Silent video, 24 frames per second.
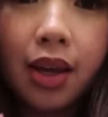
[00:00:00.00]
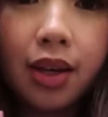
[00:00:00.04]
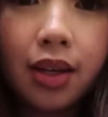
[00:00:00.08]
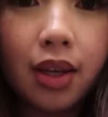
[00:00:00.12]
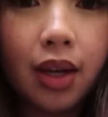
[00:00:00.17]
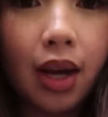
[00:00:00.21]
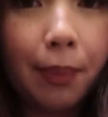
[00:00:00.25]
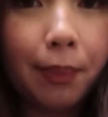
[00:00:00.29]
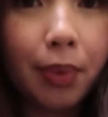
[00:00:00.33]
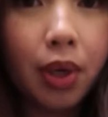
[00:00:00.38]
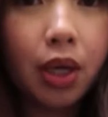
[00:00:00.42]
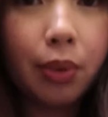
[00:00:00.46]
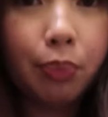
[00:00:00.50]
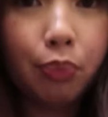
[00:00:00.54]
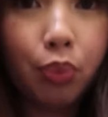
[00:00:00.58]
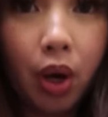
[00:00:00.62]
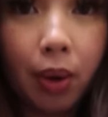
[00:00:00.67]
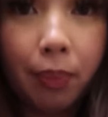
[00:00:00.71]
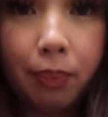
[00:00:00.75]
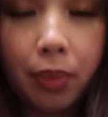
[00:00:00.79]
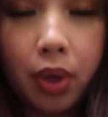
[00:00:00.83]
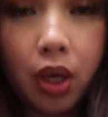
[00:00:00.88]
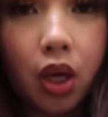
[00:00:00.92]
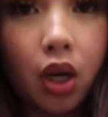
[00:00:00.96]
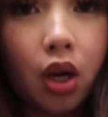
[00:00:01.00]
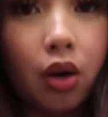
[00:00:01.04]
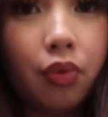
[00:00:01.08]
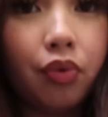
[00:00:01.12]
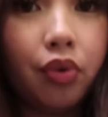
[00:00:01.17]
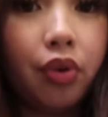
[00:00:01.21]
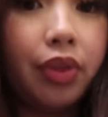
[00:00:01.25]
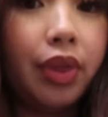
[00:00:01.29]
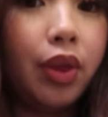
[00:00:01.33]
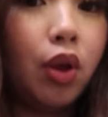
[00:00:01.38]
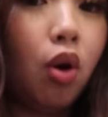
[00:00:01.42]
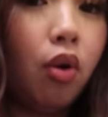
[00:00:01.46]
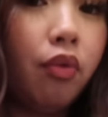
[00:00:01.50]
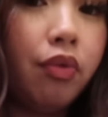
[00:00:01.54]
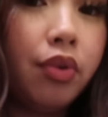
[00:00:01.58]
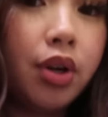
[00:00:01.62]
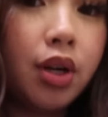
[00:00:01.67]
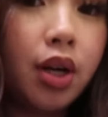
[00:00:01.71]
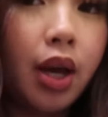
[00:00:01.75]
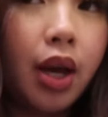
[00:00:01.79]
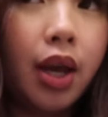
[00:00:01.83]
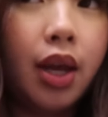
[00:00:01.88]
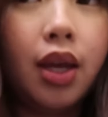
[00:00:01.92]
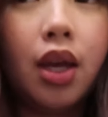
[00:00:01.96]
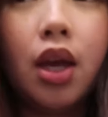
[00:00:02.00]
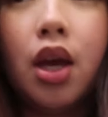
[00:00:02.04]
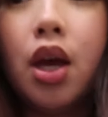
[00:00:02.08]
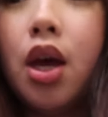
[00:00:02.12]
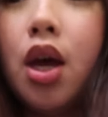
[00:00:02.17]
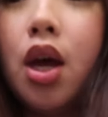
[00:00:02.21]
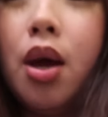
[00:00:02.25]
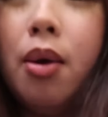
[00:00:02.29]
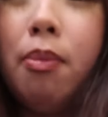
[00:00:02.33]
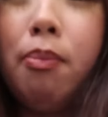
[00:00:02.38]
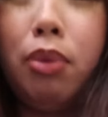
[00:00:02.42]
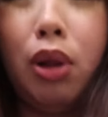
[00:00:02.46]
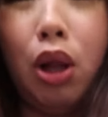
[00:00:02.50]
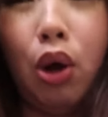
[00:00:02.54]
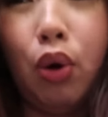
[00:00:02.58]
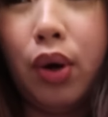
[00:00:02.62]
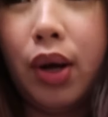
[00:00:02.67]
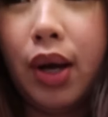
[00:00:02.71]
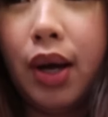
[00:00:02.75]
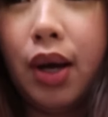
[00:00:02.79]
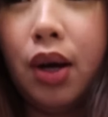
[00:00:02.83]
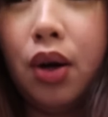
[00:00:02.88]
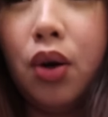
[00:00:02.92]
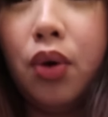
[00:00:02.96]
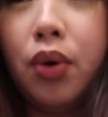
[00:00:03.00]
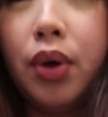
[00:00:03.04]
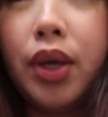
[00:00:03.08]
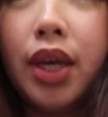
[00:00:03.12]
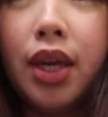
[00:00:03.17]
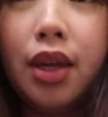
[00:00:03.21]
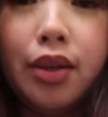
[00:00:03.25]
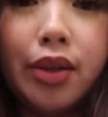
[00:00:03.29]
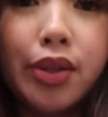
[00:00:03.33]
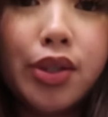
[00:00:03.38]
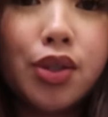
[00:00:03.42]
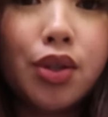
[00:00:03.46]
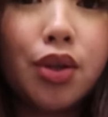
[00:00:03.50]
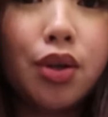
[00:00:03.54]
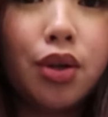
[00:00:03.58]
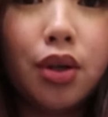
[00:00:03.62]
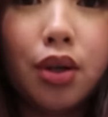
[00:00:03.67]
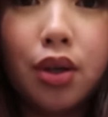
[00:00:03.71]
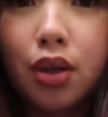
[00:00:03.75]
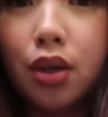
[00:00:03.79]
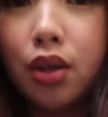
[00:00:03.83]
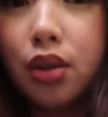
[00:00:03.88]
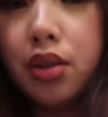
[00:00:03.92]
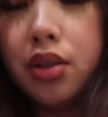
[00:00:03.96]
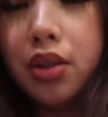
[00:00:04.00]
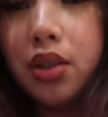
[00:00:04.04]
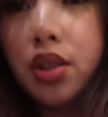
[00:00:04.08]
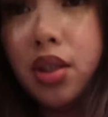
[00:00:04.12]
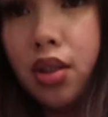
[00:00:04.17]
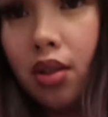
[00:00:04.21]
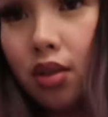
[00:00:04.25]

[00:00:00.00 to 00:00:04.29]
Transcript: and then i'm gonna prep my hair for the overnight blowout heatless curls